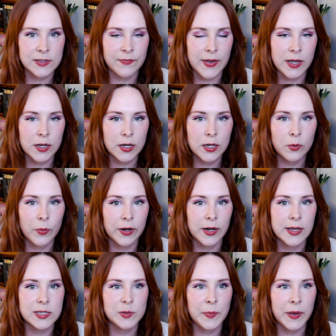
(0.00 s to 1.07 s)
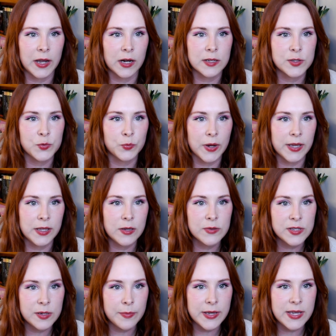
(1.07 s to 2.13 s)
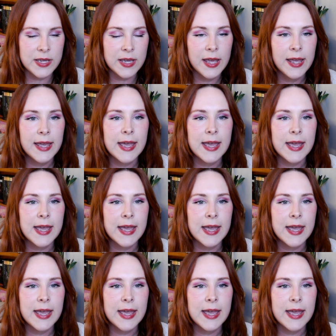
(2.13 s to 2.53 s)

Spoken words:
finger where his parents' ring used to be,